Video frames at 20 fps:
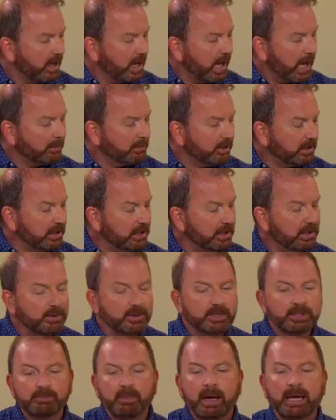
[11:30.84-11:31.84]
I'm going to
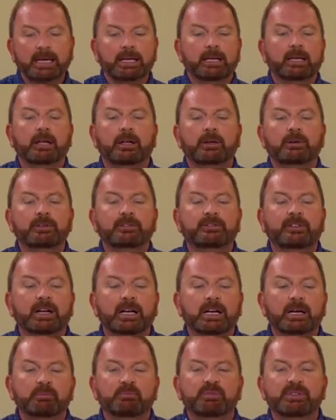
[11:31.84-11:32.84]
use my
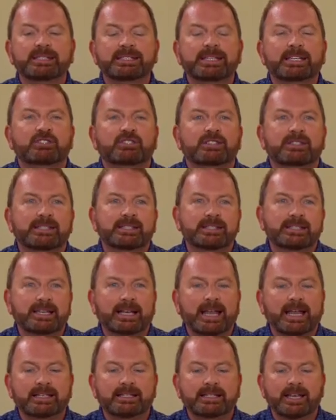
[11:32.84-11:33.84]
Clover Precision
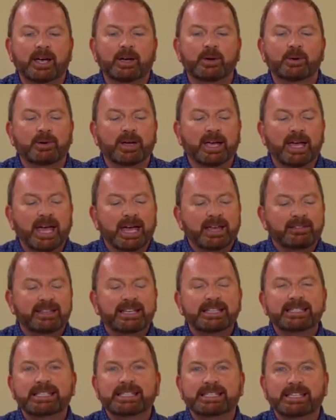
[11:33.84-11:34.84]
Stiletto.
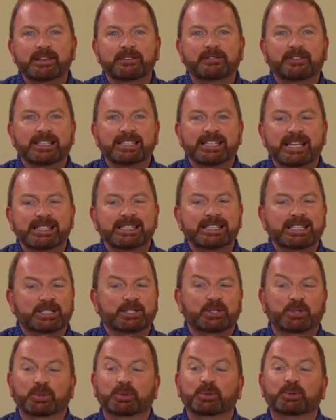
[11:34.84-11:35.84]
This is a fantastic
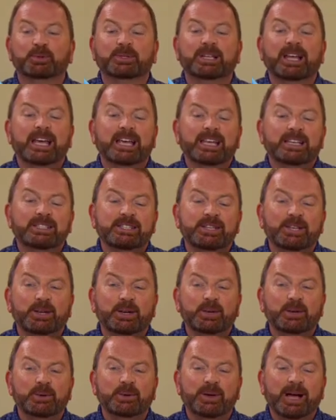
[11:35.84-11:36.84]
tool
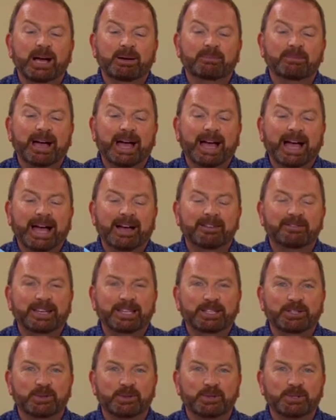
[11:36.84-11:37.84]
to um, have in
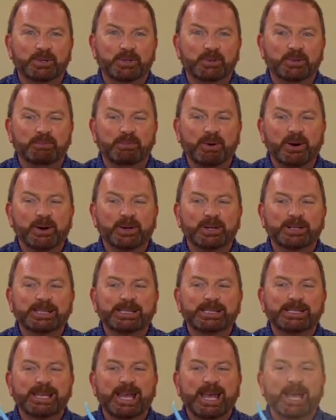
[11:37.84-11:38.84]
your toolbox.